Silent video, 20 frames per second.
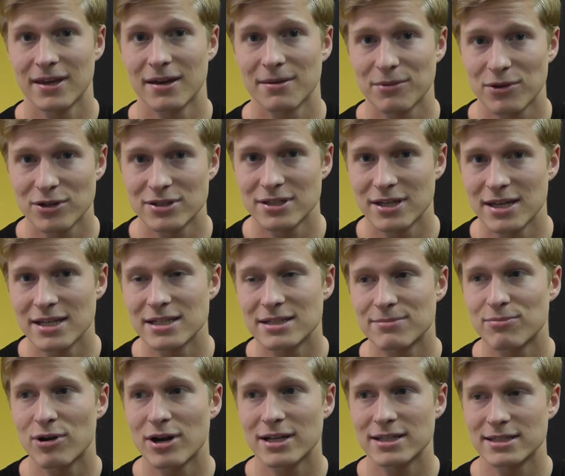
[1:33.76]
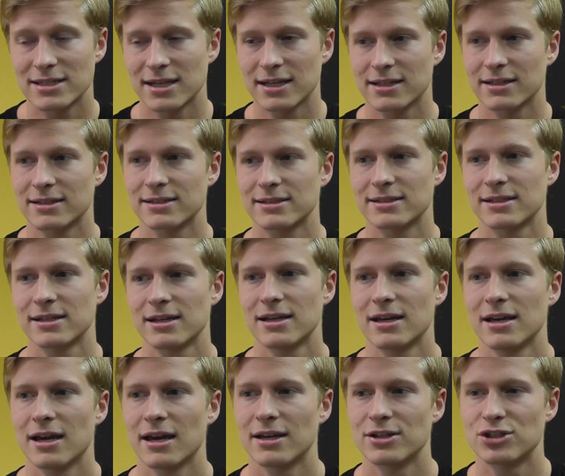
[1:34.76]
Yeah, off to Interbrand second,
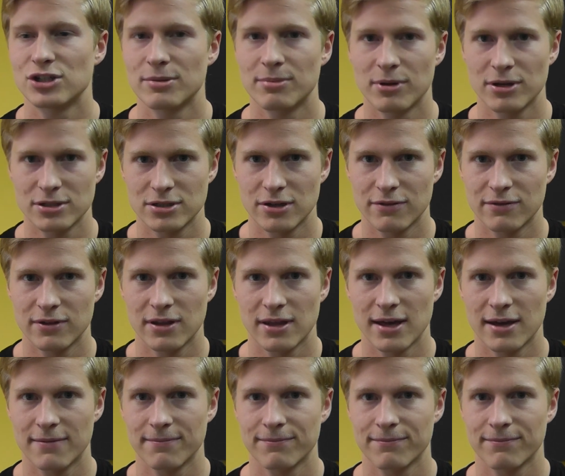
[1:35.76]
and G Plus after that.